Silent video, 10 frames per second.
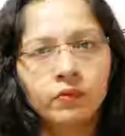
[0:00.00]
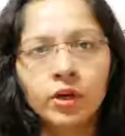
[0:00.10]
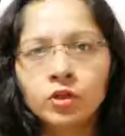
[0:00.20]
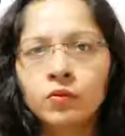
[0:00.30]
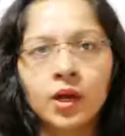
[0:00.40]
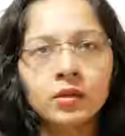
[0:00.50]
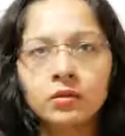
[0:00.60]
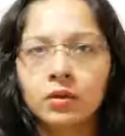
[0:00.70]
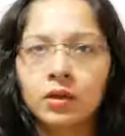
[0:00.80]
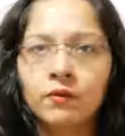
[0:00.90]
1-2
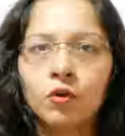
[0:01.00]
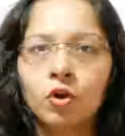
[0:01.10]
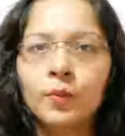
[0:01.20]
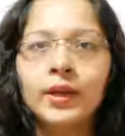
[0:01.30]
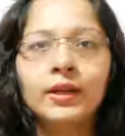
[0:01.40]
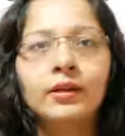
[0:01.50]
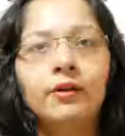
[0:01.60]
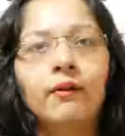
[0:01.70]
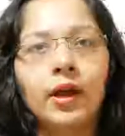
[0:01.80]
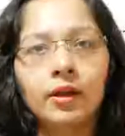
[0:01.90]
hours, it will
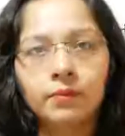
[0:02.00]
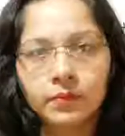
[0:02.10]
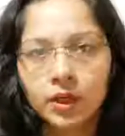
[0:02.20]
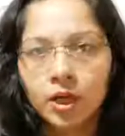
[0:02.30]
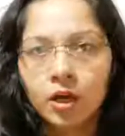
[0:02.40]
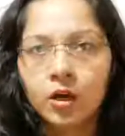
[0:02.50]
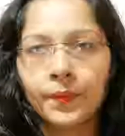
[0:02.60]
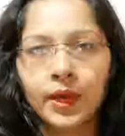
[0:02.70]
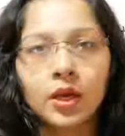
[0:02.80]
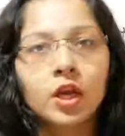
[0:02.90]
automatically dry up.
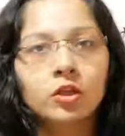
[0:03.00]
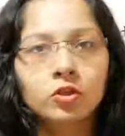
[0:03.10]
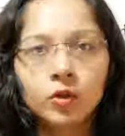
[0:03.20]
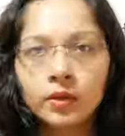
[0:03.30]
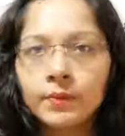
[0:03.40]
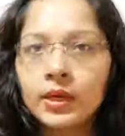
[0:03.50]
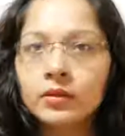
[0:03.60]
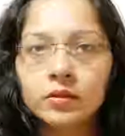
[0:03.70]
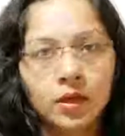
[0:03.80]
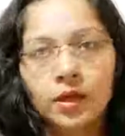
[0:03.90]
Okay, so it
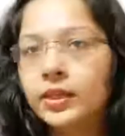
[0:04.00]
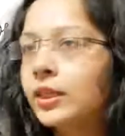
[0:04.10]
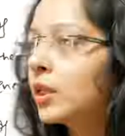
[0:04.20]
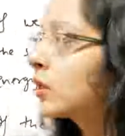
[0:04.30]
means then